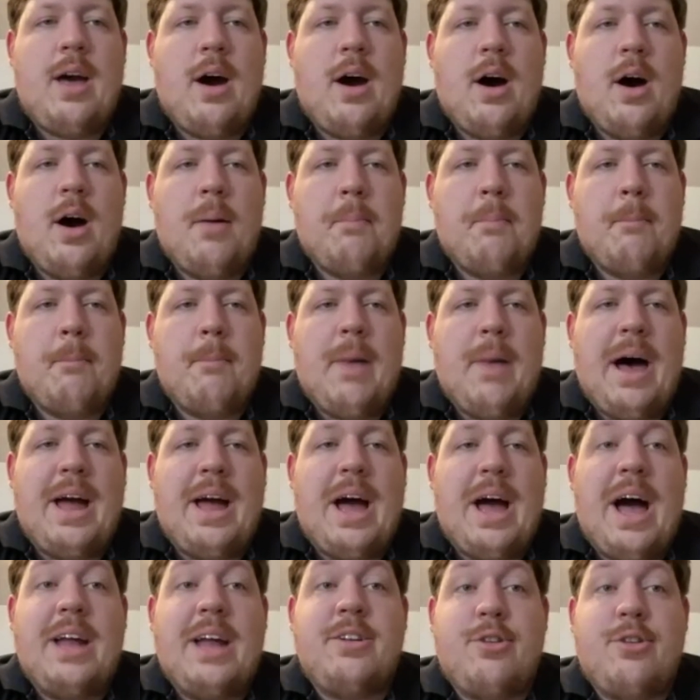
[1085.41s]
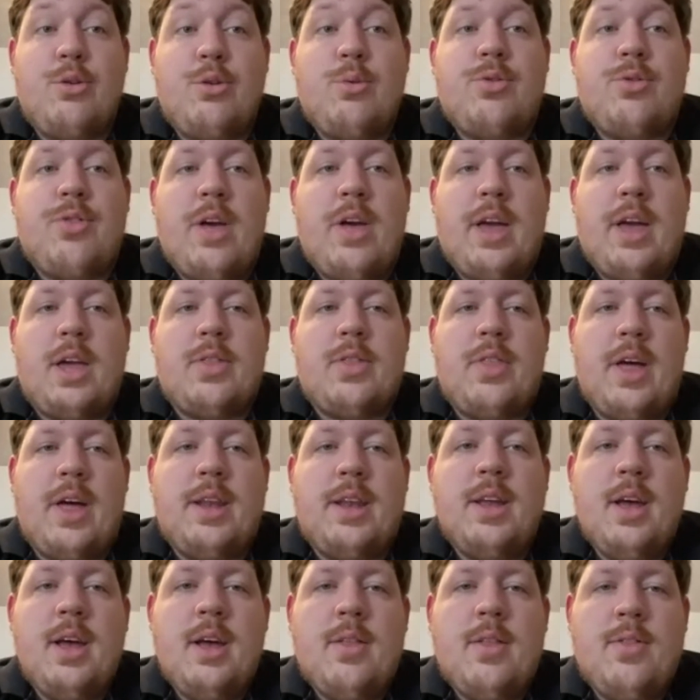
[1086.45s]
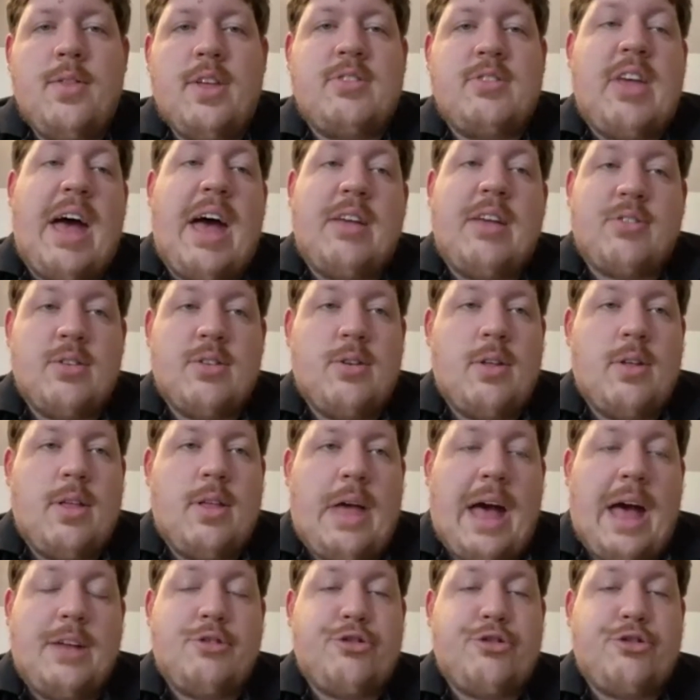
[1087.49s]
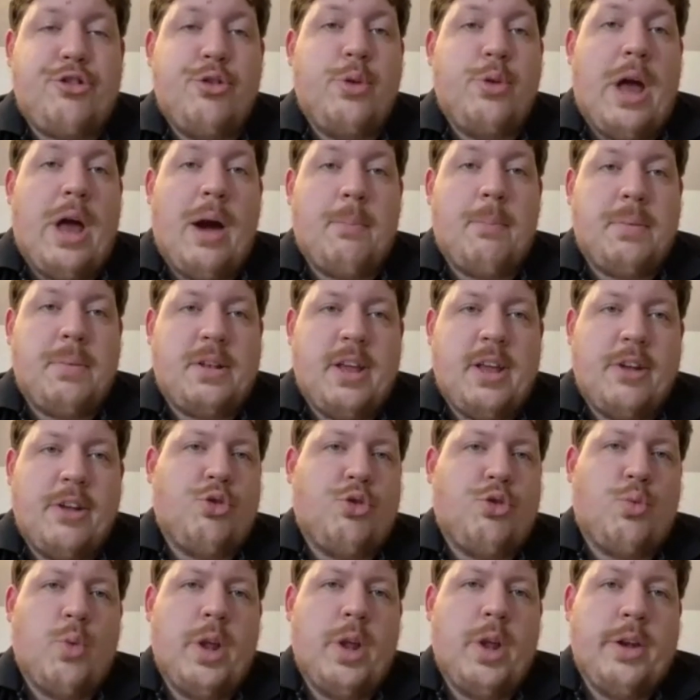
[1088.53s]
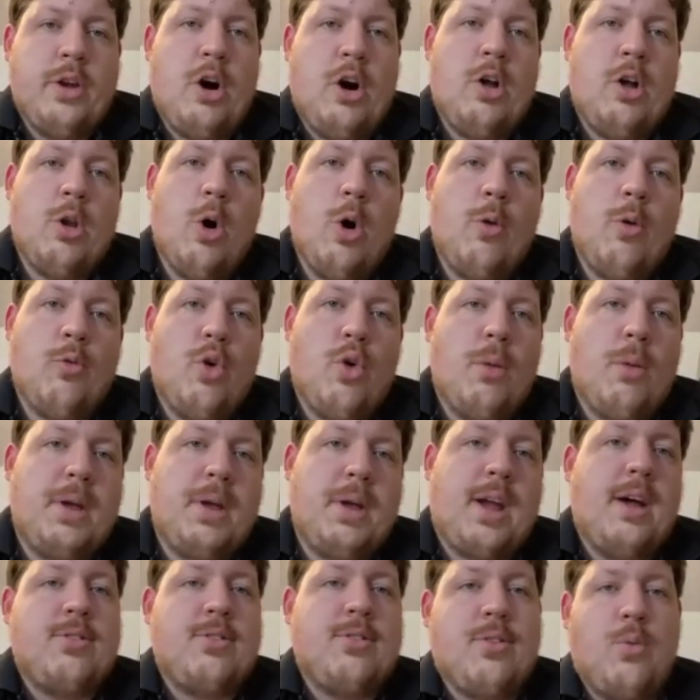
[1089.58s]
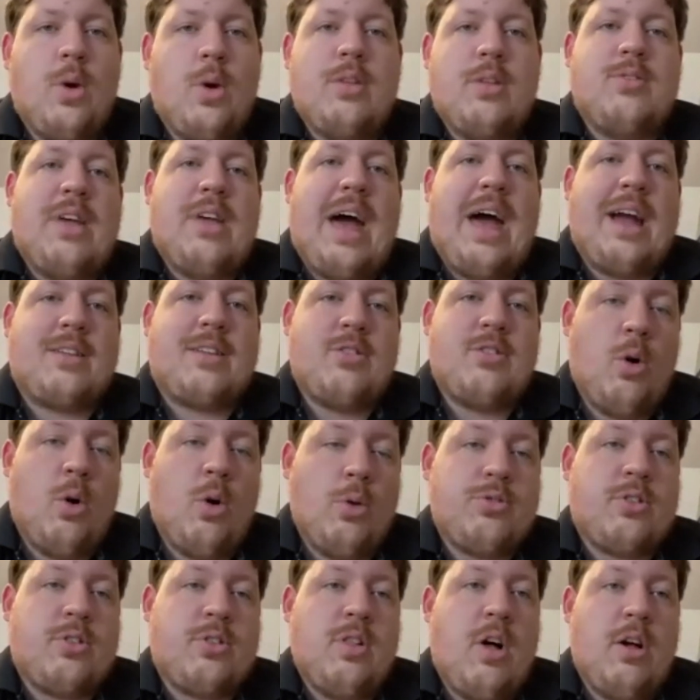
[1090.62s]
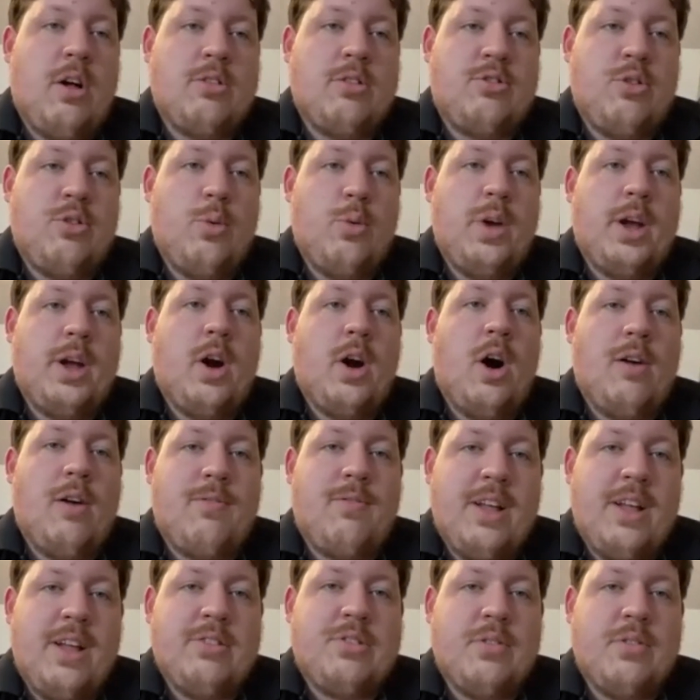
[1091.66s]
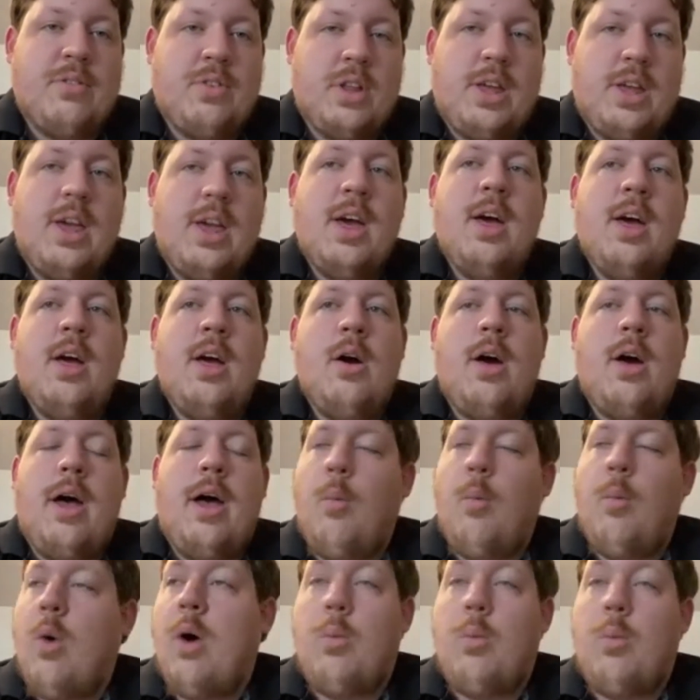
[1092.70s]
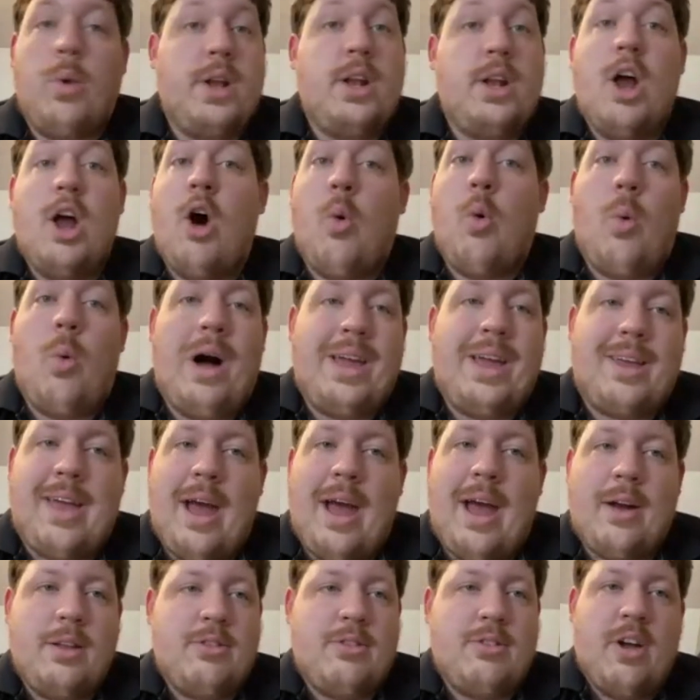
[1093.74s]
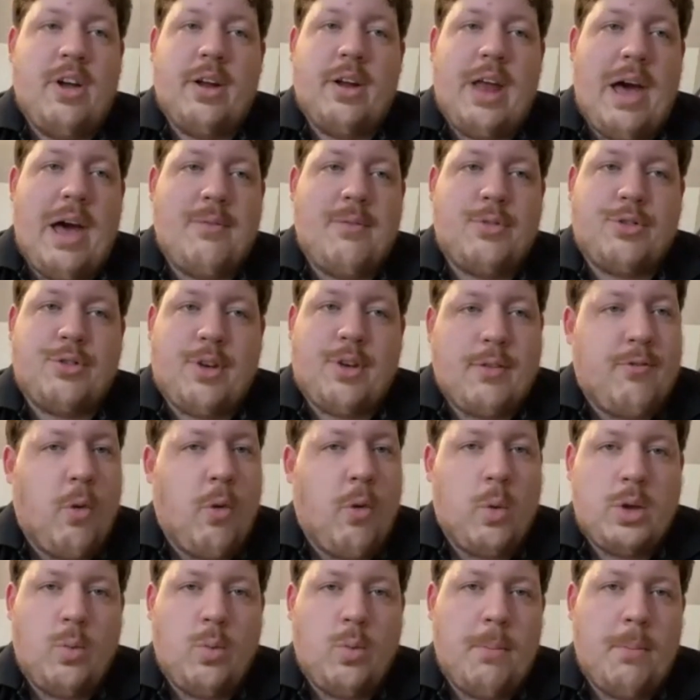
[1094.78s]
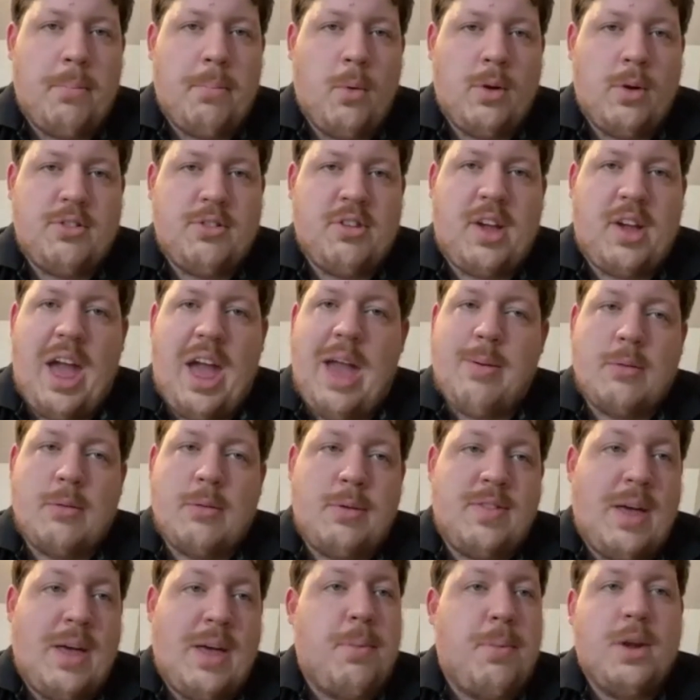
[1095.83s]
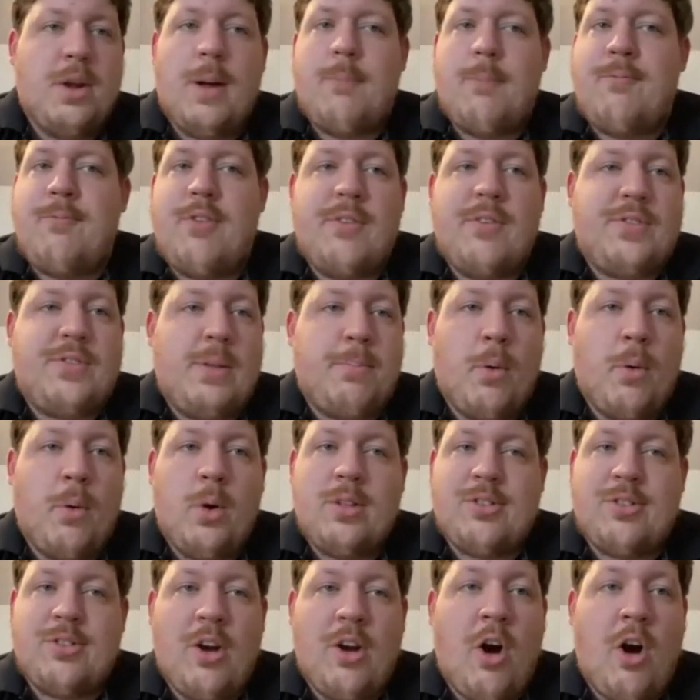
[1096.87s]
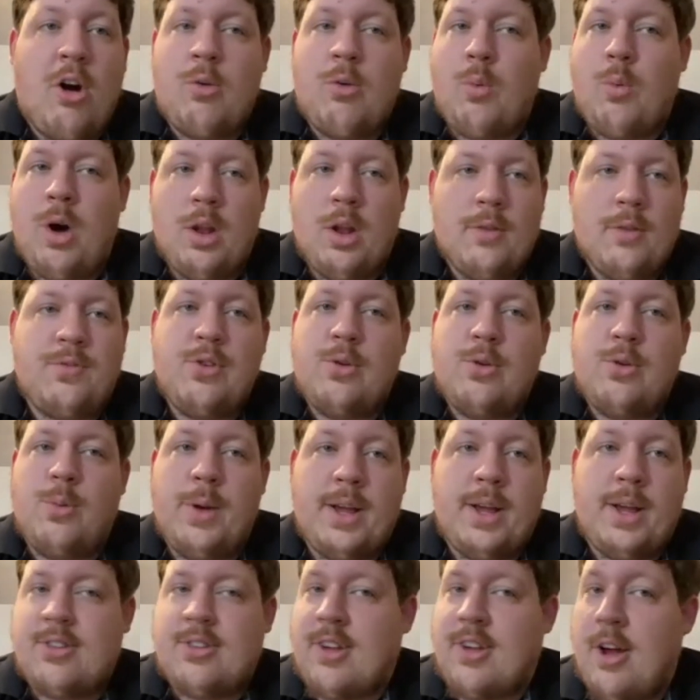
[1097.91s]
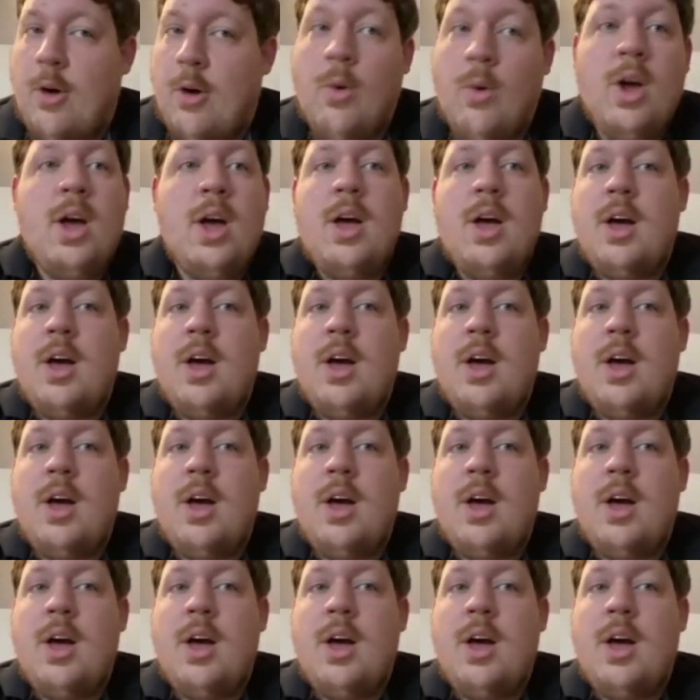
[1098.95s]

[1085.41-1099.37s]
I do think that this has shootout potential written all over it because of what Zach Holtzclaw is doing offensively and what we know White County's done, averaging 41 points a game. I mean, they put up 50 points in Hartwell a few weeks ago.